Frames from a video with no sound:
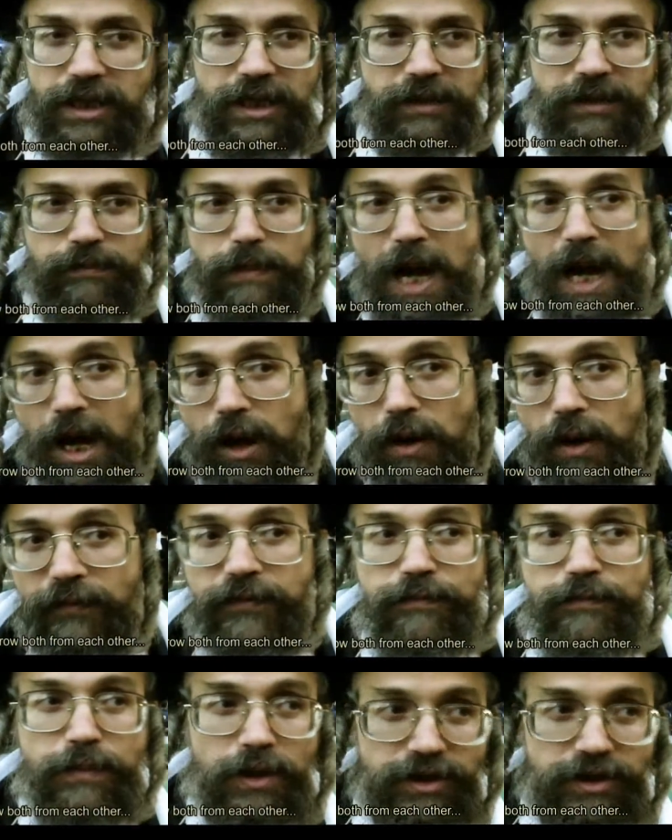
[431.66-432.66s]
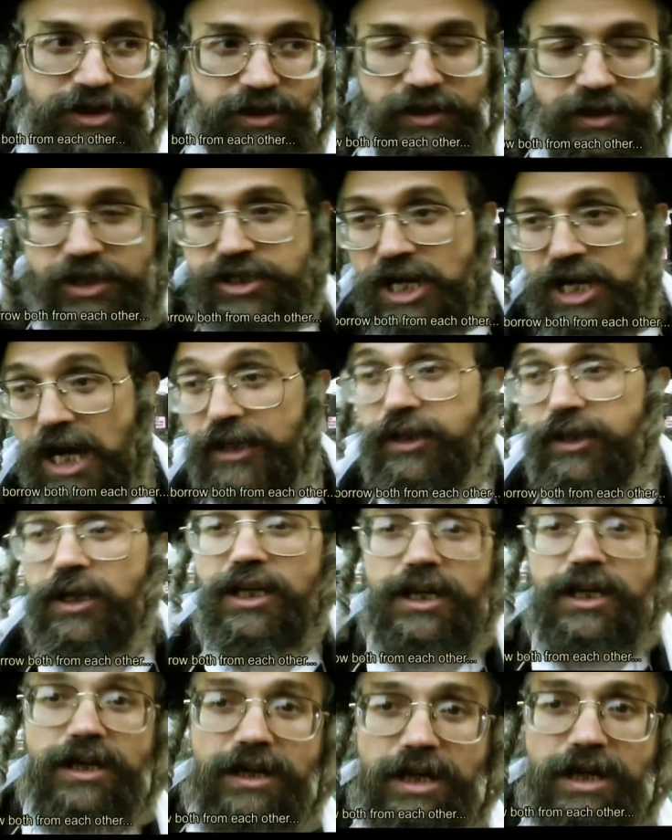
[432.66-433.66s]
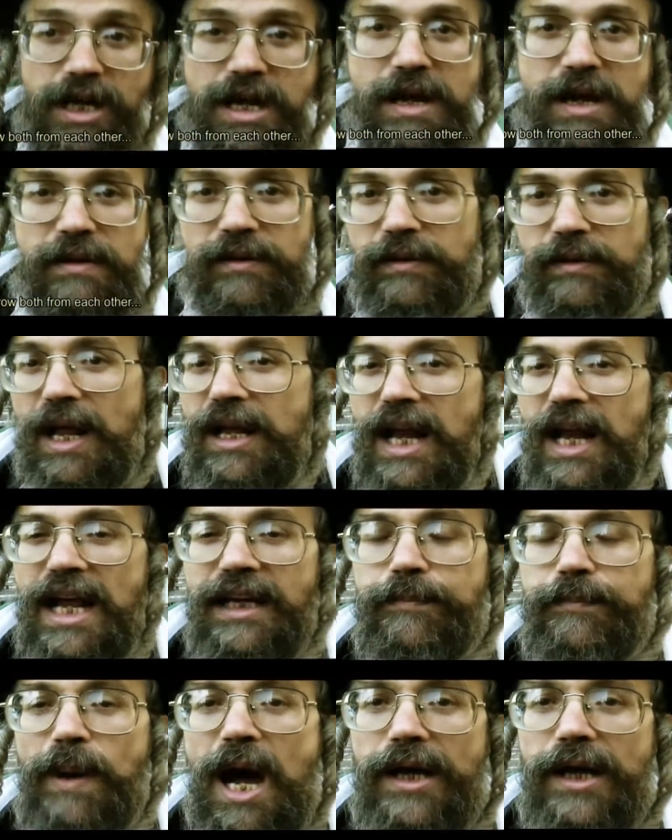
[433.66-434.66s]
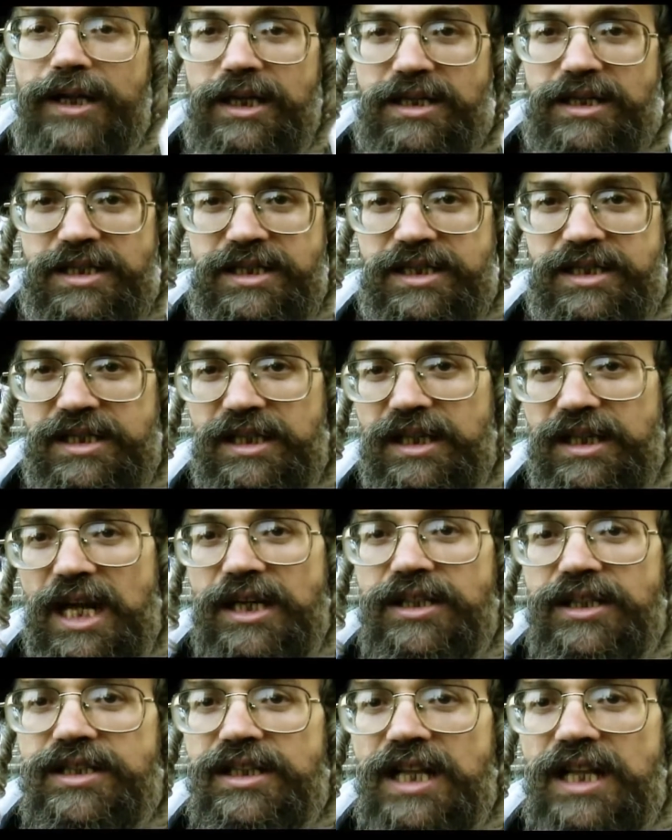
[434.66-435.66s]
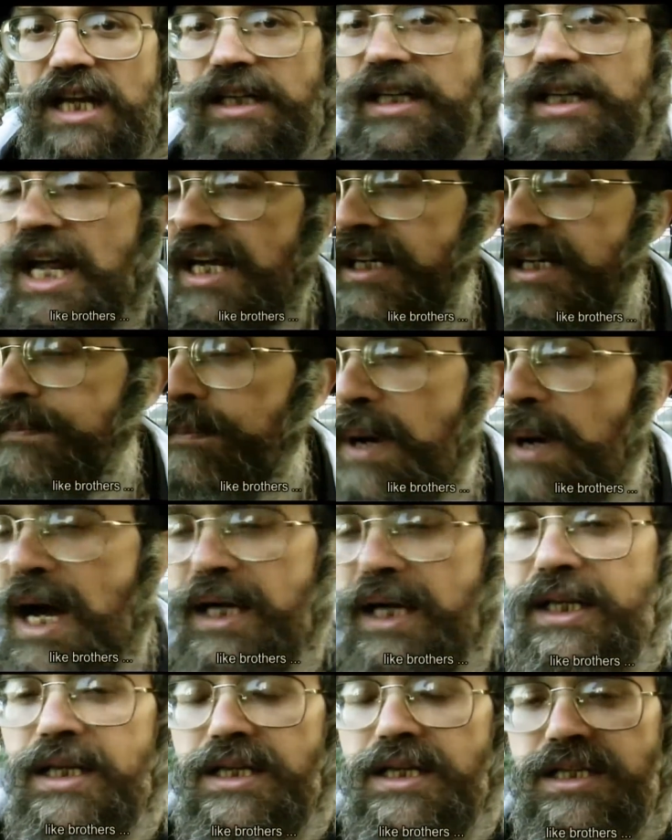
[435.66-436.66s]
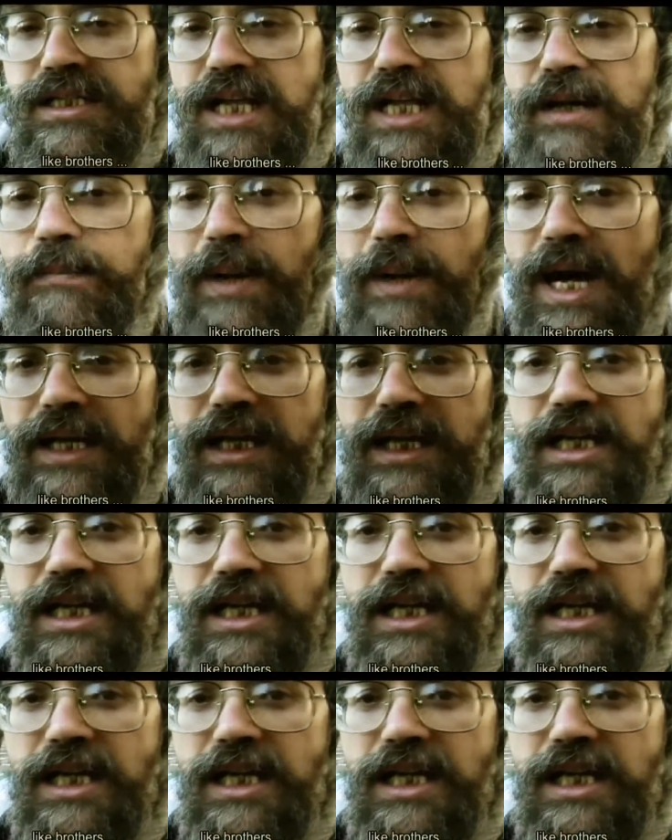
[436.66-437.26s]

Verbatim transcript: They bar often bought each other like brothers, like, like, like brothers, like